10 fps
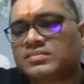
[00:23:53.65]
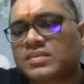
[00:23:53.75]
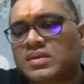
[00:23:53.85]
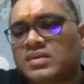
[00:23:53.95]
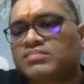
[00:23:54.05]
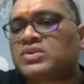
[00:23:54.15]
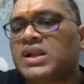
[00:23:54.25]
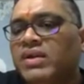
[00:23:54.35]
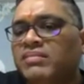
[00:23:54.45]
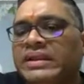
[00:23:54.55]
More than 20
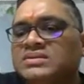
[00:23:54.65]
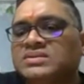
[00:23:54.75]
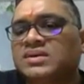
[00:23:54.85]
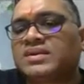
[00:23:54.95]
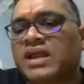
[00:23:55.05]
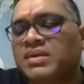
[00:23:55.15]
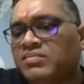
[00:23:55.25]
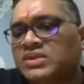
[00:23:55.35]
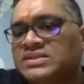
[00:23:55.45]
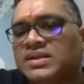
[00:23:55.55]
means it can be more than
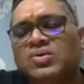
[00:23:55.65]
60. No. Why